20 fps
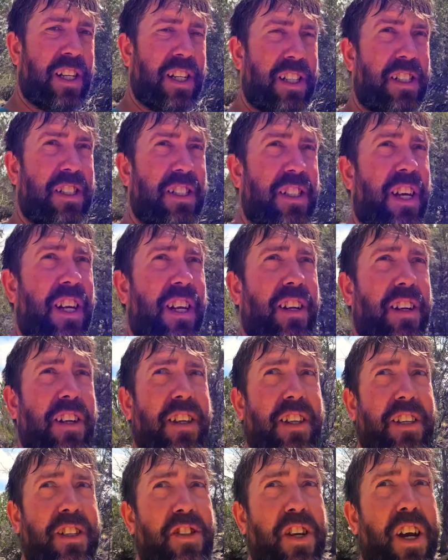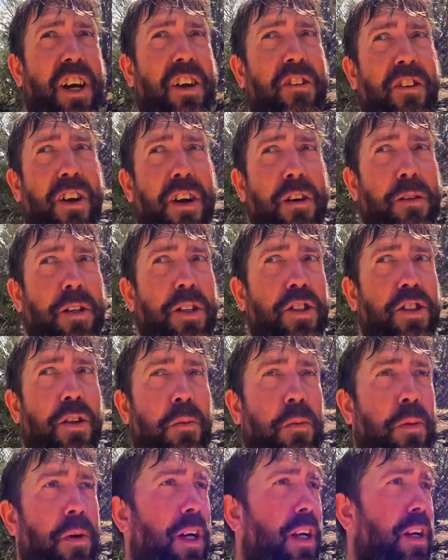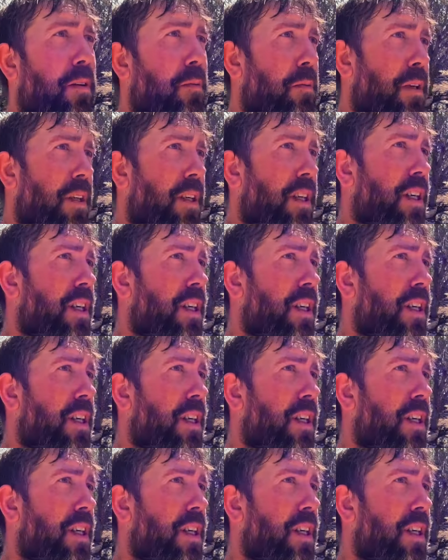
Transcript: Just had another jackrabbit jump out on me.